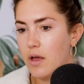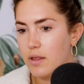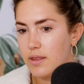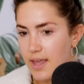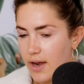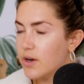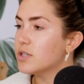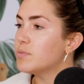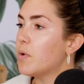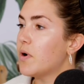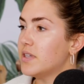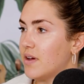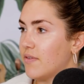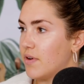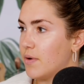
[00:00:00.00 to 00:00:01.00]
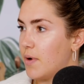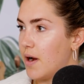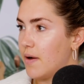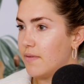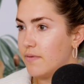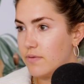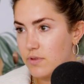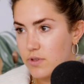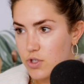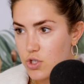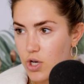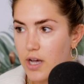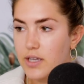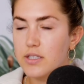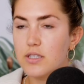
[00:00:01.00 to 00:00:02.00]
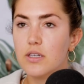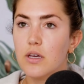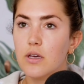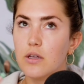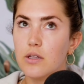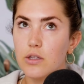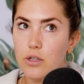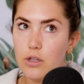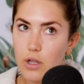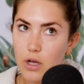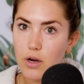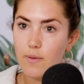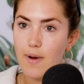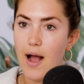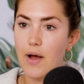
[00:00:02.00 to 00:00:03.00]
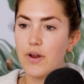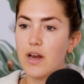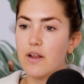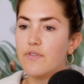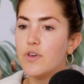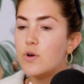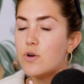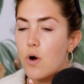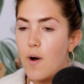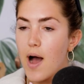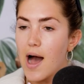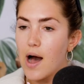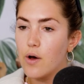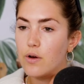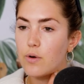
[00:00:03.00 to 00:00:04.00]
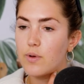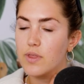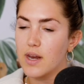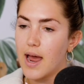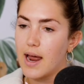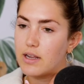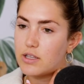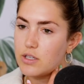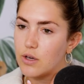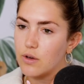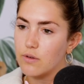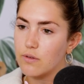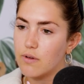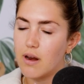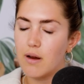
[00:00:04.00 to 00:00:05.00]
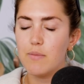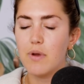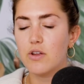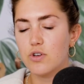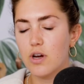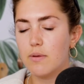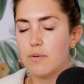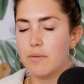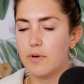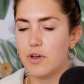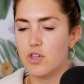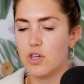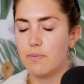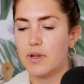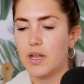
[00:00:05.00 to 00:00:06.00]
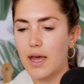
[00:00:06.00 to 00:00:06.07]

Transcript: There's boys everywhere. Just look around. And if you go out with an attitude, and I'm not trying to be preachy, but